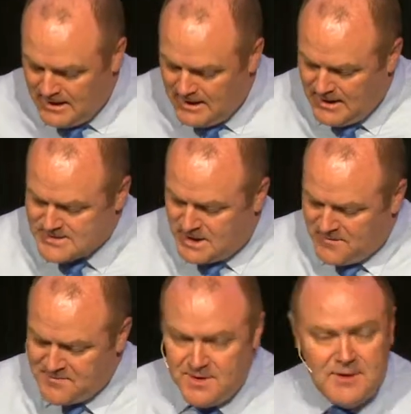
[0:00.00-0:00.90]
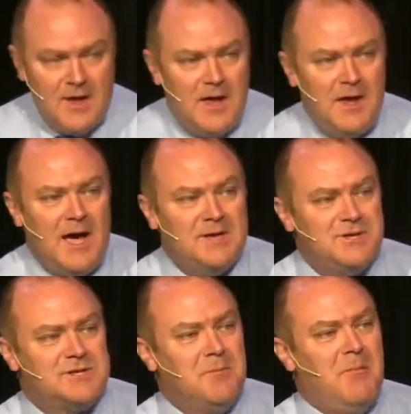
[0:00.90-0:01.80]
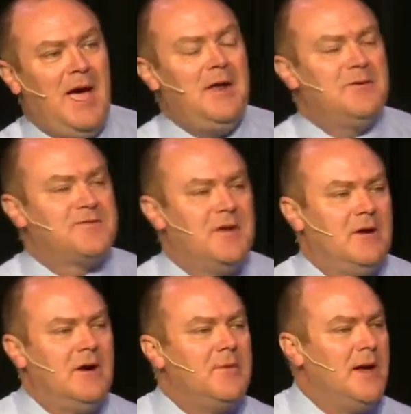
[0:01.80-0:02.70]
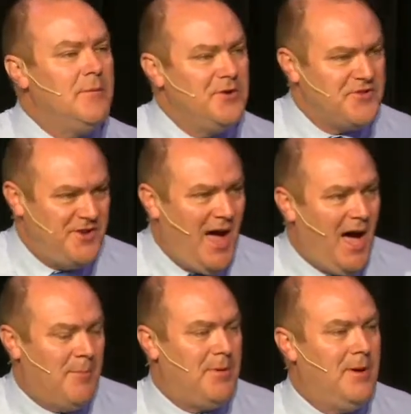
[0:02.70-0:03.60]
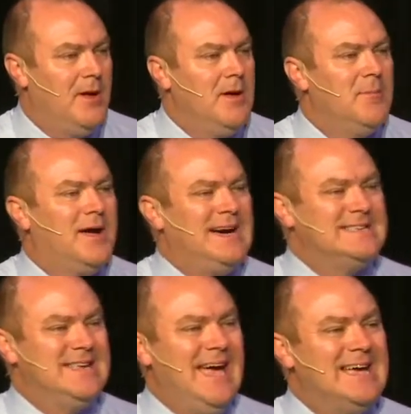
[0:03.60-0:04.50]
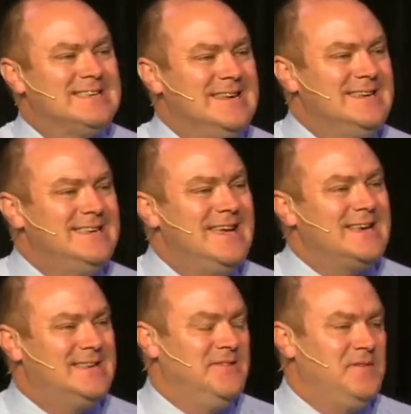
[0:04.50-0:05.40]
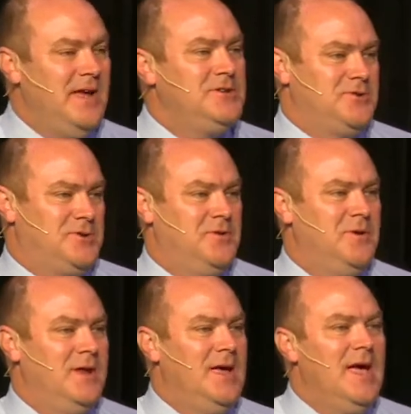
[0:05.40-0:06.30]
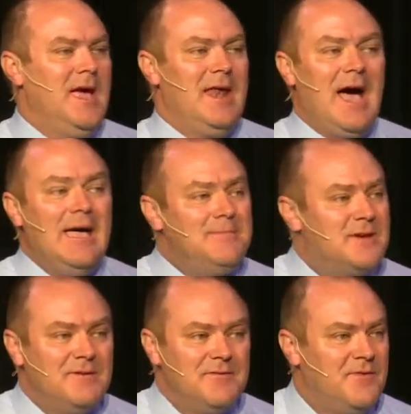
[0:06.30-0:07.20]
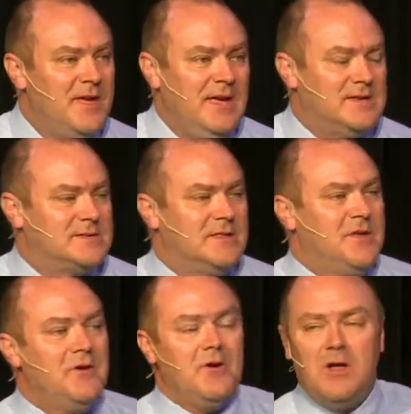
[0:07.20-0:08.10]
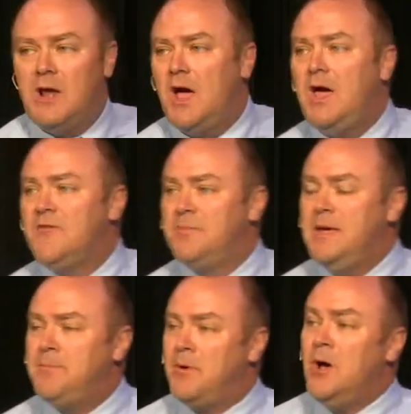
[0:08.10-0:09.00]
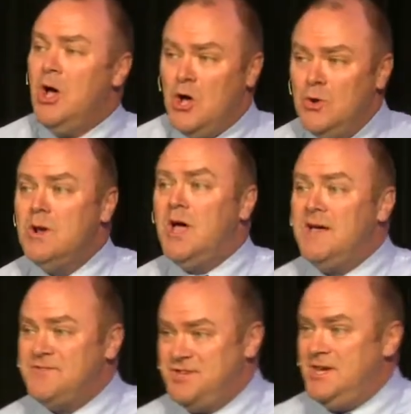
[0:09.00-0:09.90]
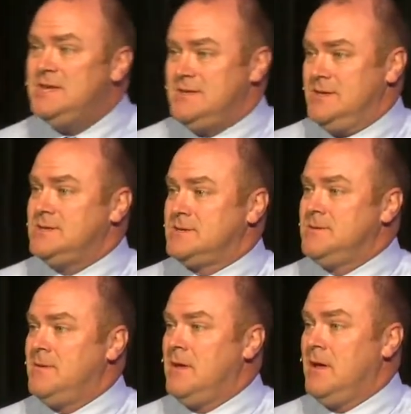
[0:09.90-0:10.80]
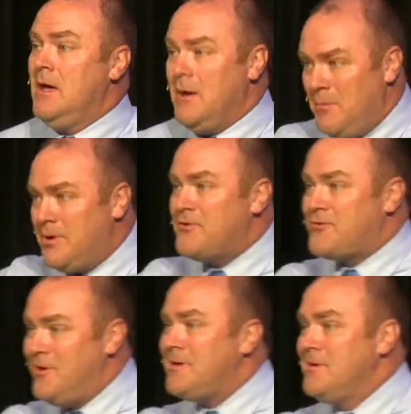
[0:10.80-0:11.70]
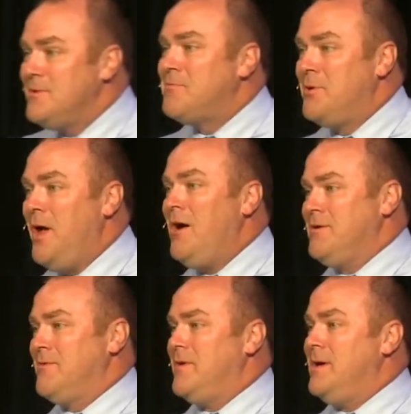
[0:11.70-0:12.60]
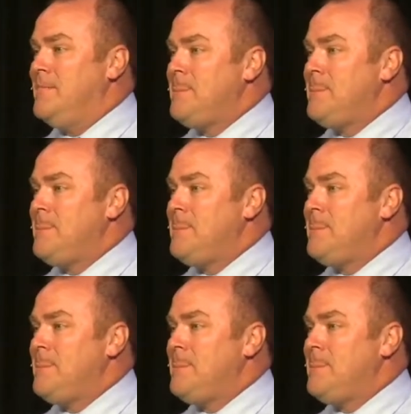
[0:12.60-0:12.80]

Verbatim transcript: It's often not just a matter of saying, all right, well, I'm going to stop because it has an addictive nature to it. And I'm convinced that there are a lot of people who love Jesus but are struggling with pornography.